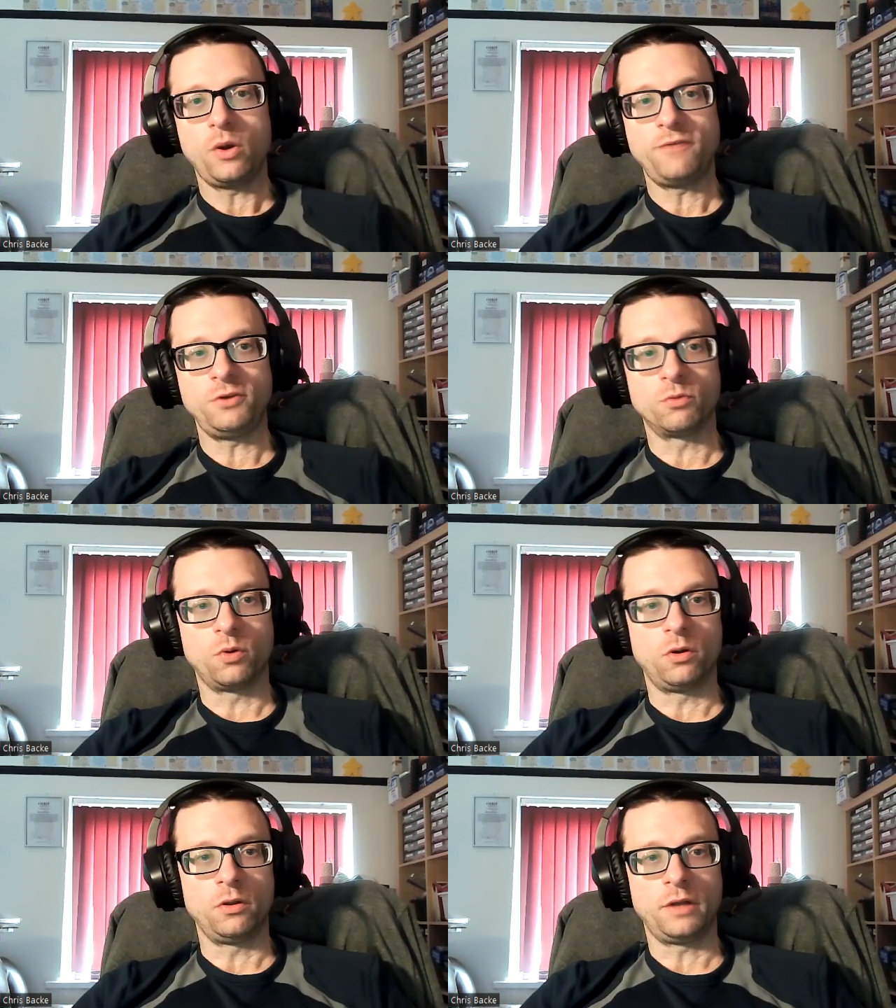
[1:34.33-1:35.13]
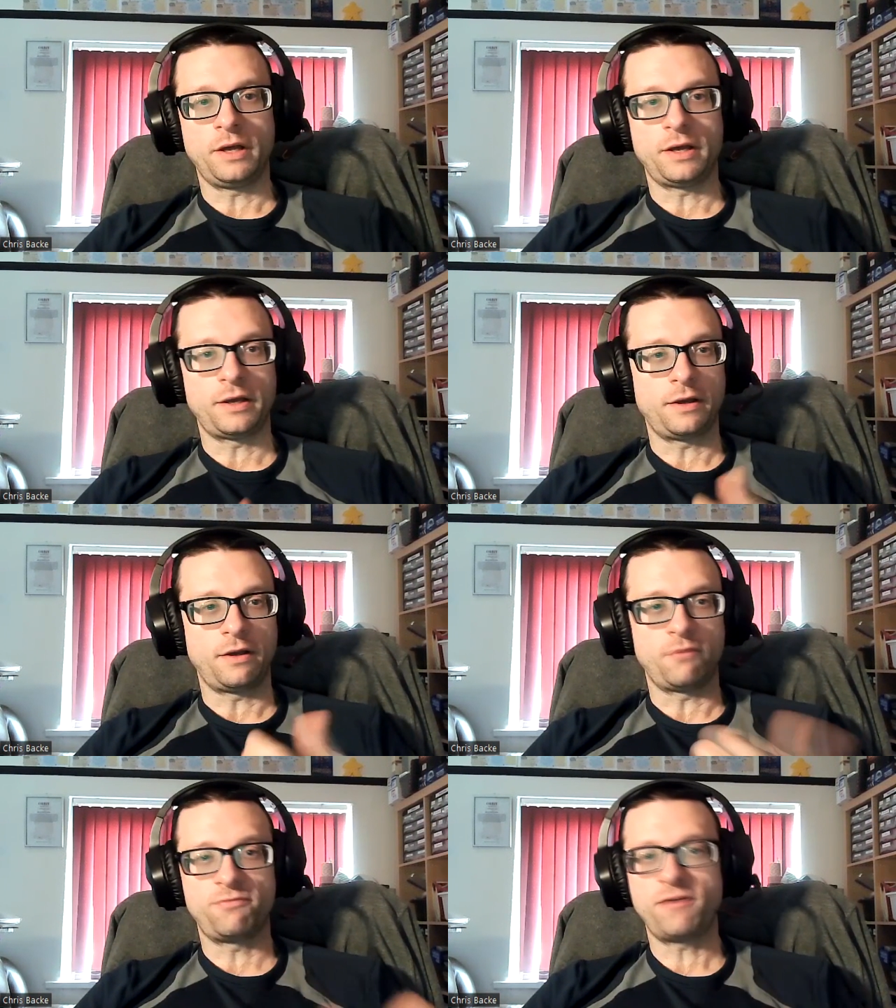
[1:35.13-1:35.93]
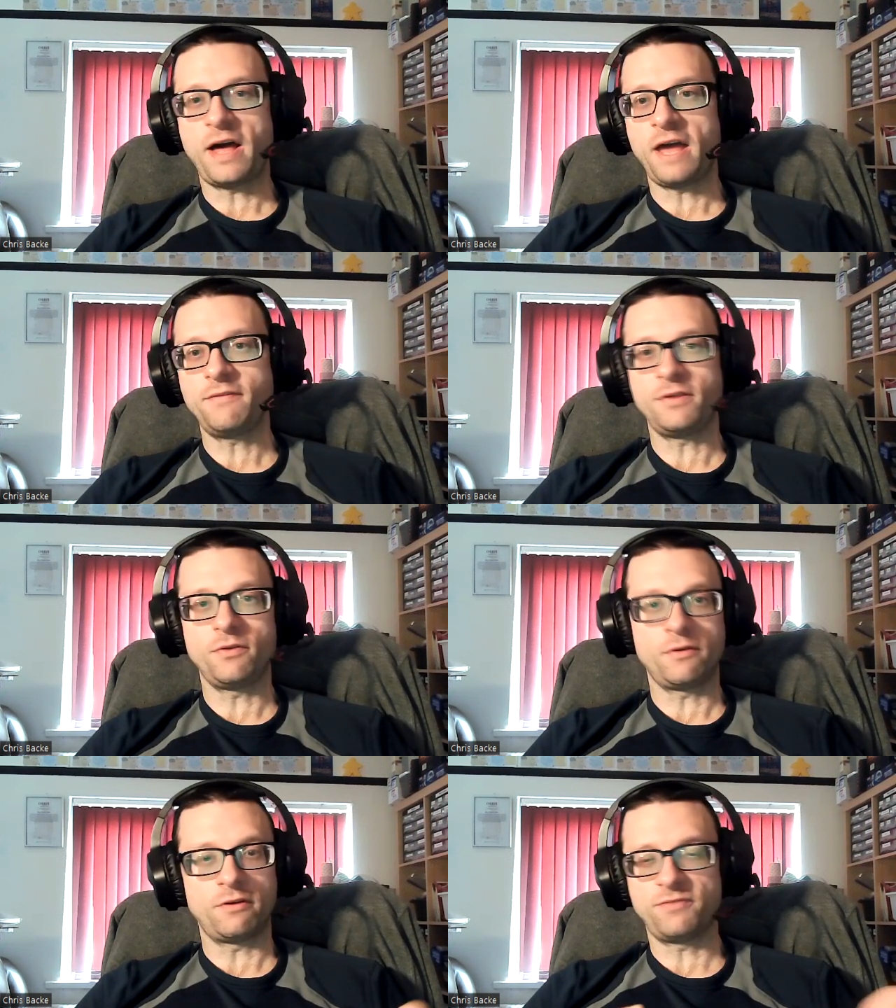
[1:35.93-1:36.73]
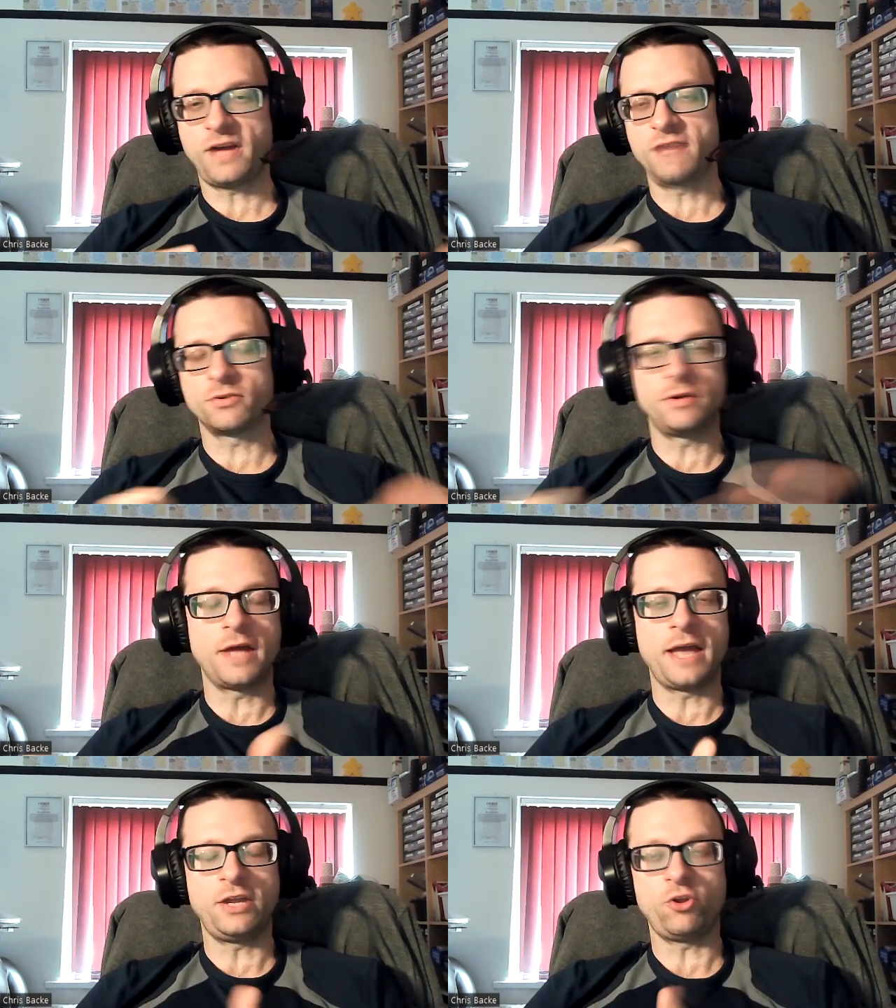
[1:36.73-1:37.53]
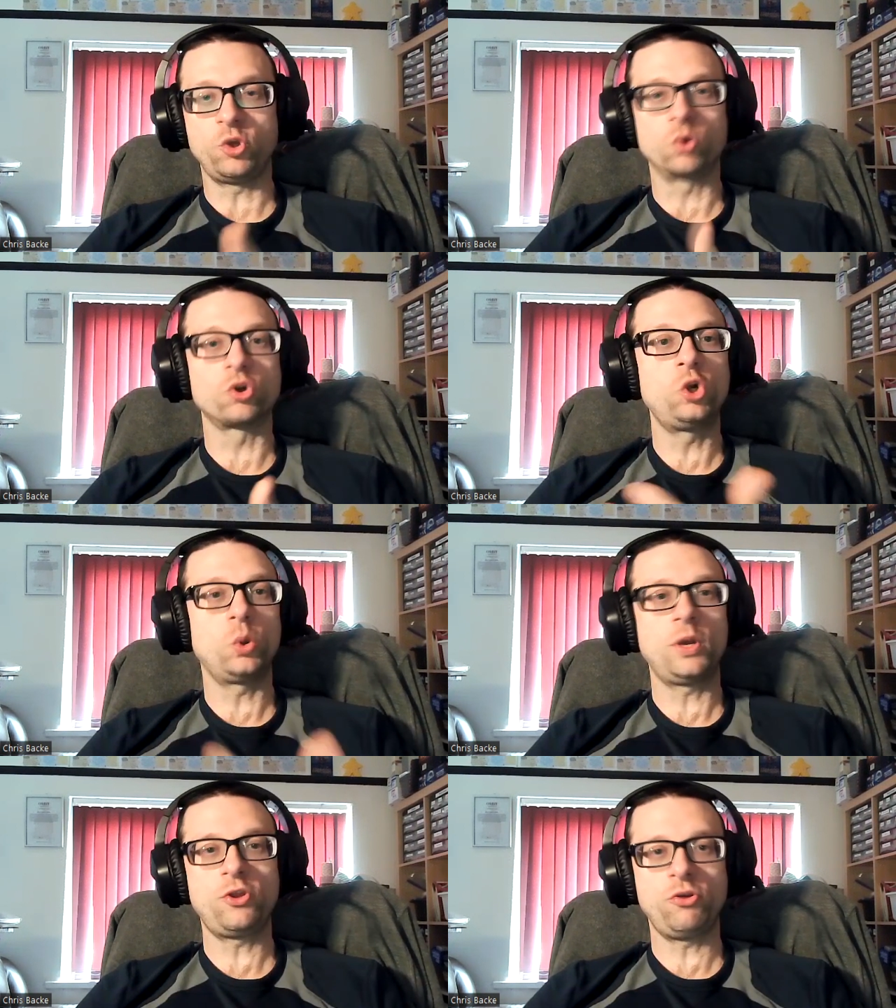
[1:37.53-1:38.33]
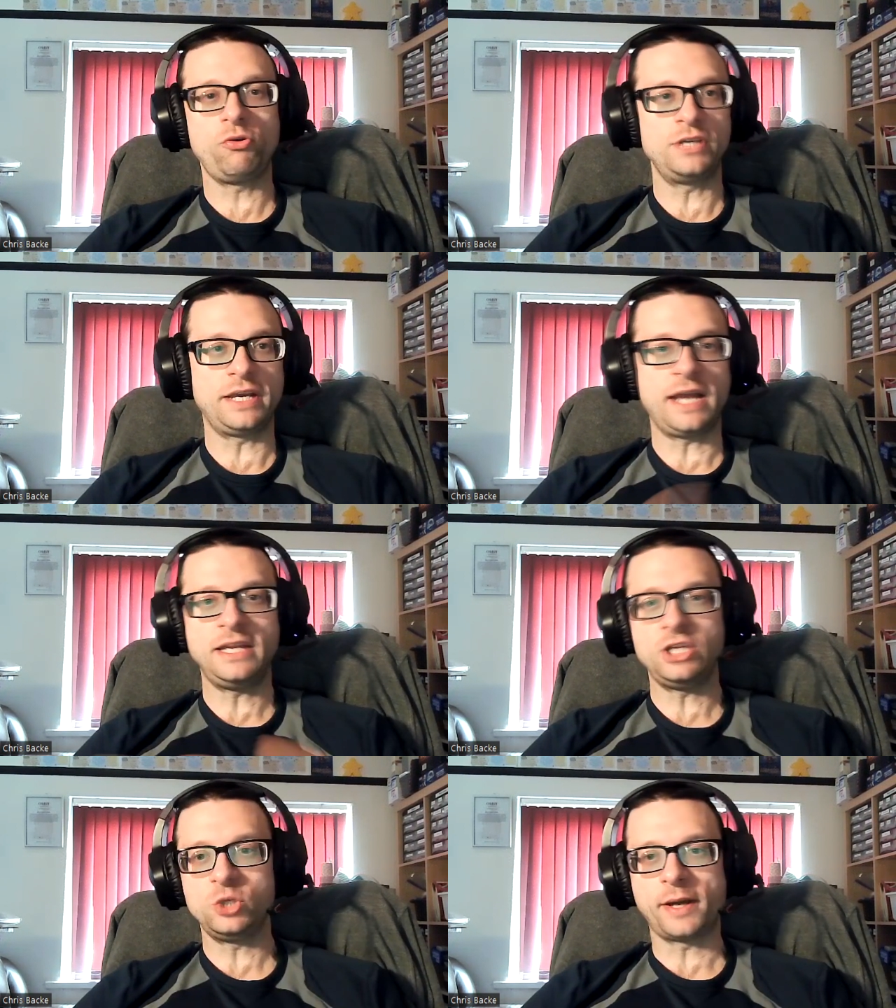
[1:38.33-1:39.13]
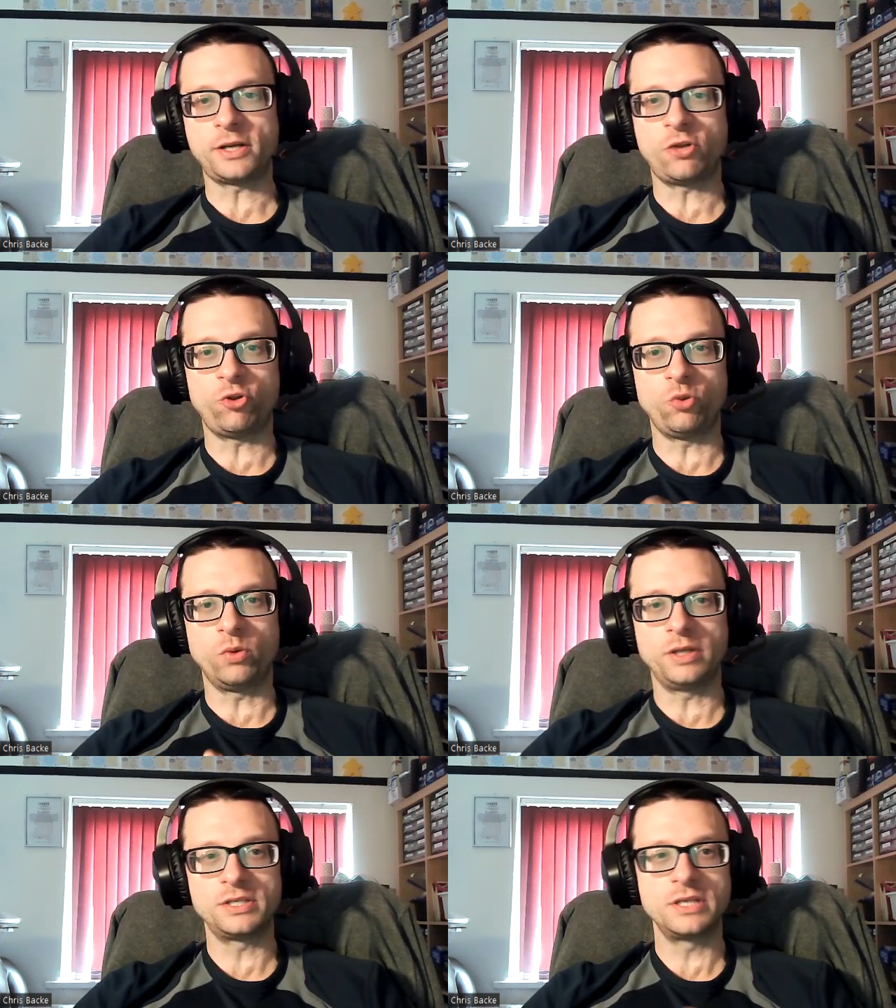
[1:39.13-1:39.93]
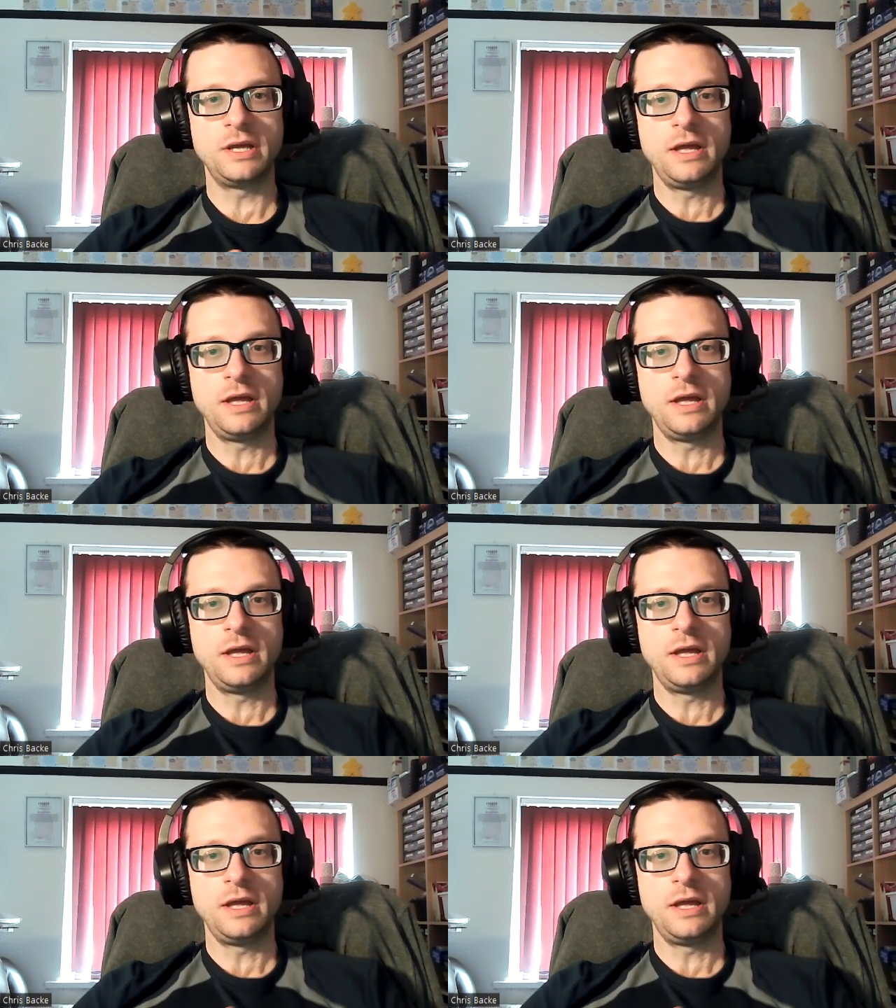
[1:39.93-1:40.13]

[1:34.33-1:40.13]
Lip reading: If you roll a 5, a 5 or a 9 is your choice. You can take any two actions you want.